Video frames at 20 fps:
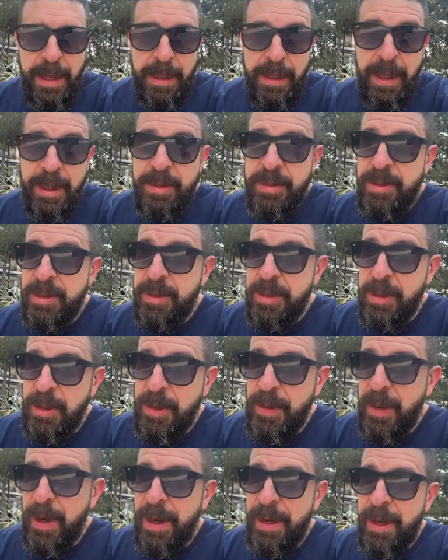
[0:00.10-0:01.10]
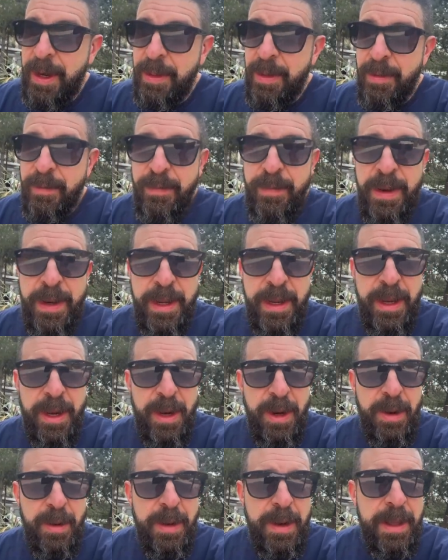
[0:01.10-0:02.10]
let's do another
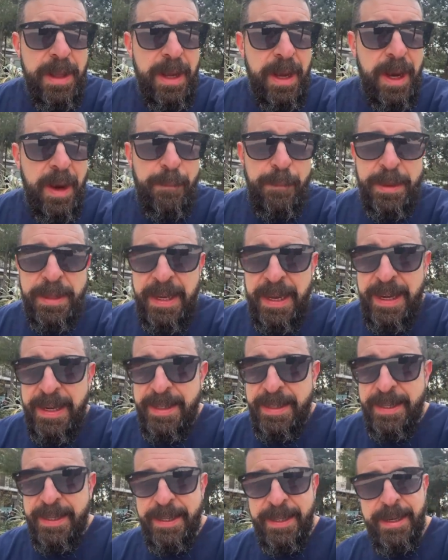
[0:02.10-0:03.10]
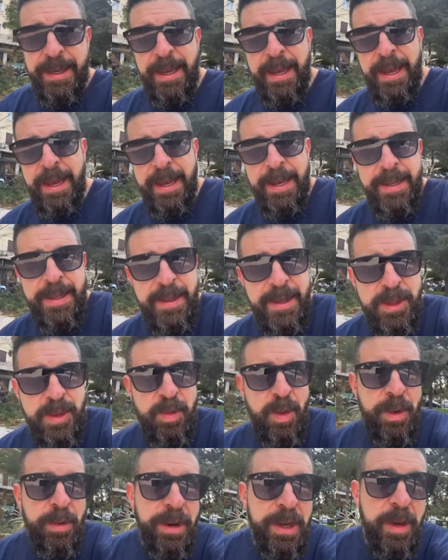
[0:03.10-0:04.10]
video update. And
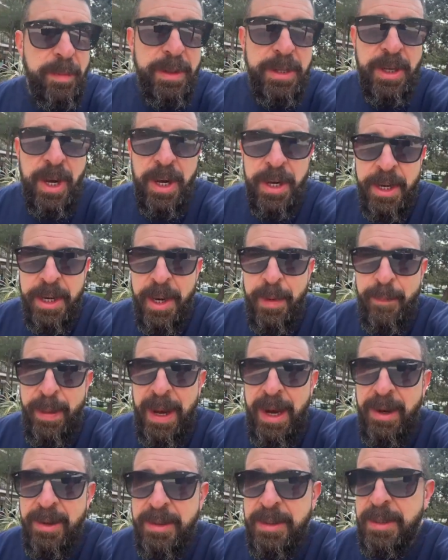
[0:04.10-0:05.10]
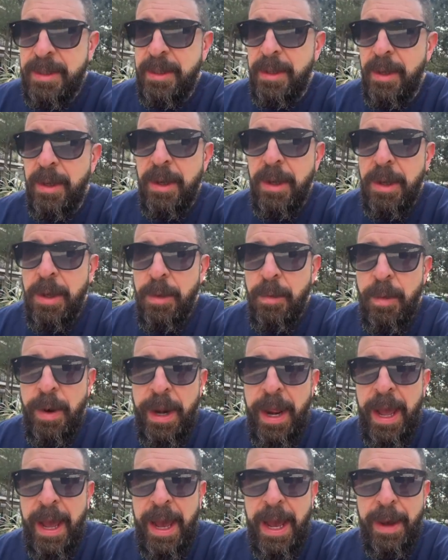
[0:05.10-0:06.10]
this one, we're going to be talking about
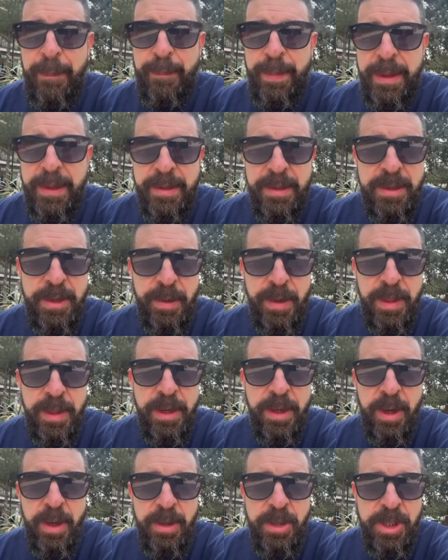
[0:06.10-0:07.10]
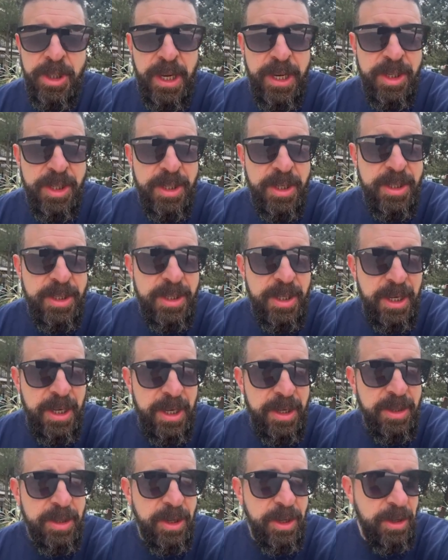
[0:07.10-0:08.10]
what happened during the negotiations
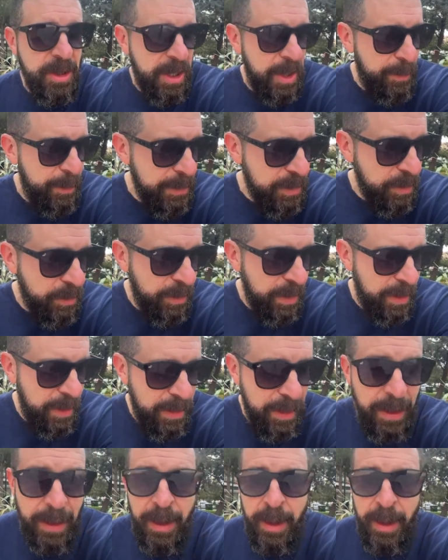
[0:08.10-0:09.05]
in Turkey between